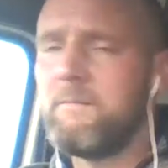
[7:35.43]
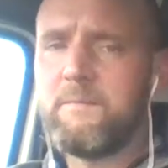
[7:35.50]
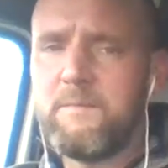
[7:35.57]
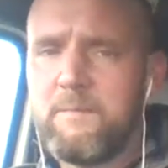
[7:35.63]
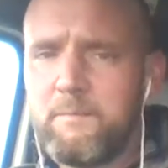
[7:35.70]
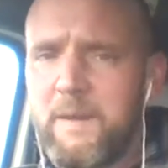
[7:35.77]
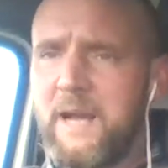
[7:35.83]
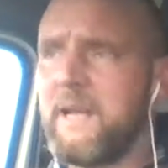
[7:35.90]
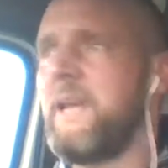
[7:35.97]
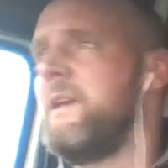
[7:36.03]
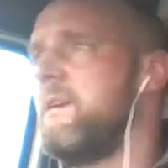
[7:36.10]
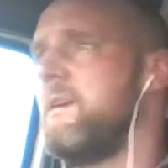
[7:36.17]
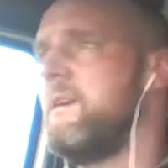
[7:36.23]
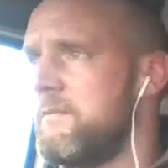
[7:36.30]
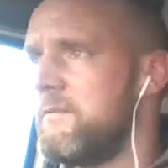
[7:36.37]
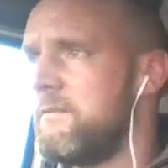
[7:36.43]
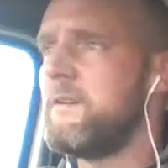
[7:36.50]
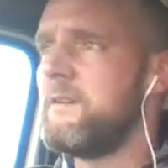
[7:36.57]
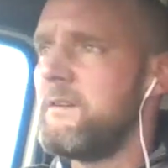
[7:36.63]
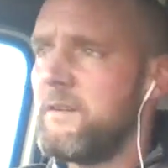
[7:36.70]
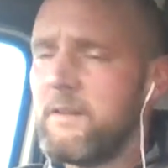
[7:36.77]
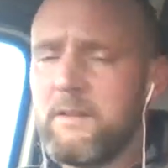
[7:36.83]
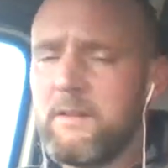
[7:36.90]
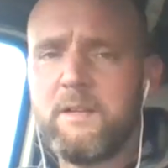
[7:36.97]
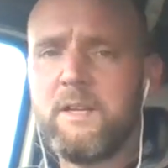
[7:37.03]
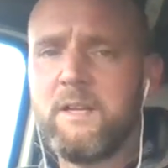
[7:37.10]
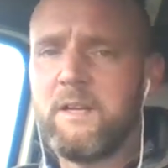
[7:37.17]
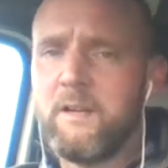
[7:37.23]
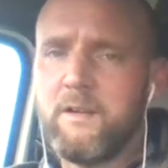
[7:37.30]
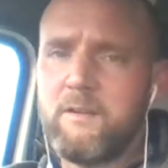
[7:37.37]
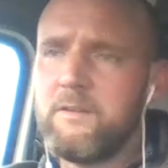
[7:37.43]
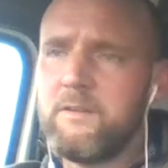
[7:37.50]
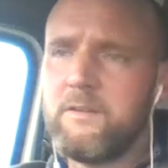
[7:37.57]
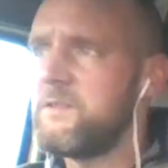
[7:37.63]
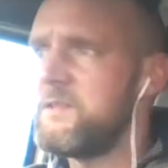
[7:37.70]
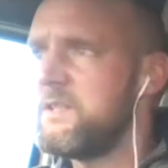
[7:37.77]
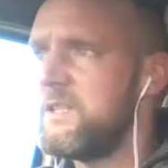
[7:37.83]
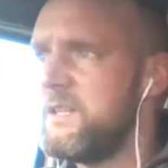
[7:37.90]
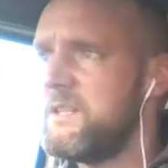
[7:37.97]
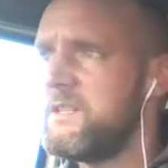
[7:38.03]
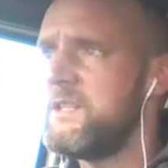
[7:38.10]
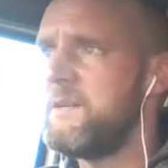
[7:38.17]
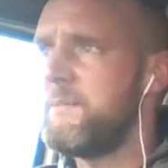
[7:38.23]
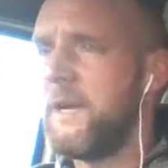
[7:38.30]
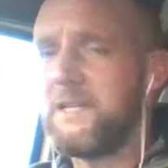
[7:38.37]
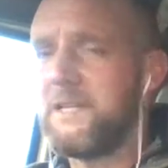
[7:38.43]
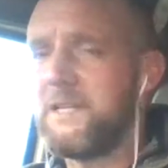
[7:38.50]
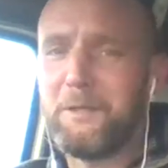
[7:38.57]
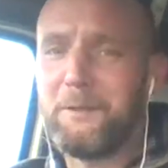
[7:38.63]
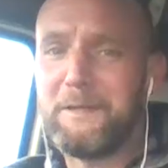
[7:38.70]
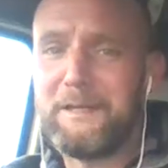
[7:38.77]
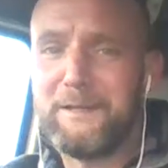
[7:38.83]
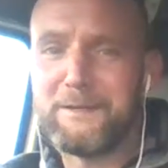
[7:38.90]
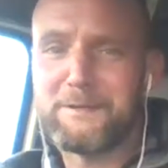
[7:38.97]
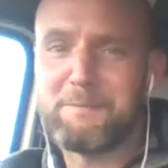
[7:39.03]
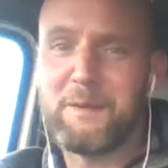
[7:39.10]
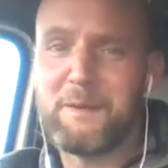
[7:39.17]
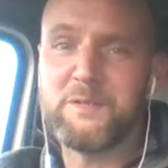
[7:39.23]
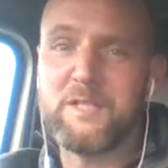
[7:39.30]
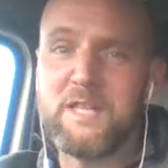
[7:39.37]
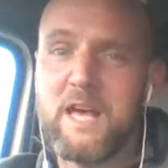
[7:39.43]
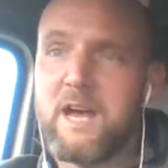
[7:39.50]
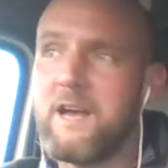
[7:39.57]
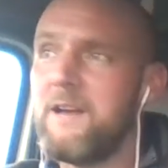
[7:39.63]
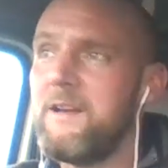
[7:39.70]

Maggie, you know, she made sure you lost most of that.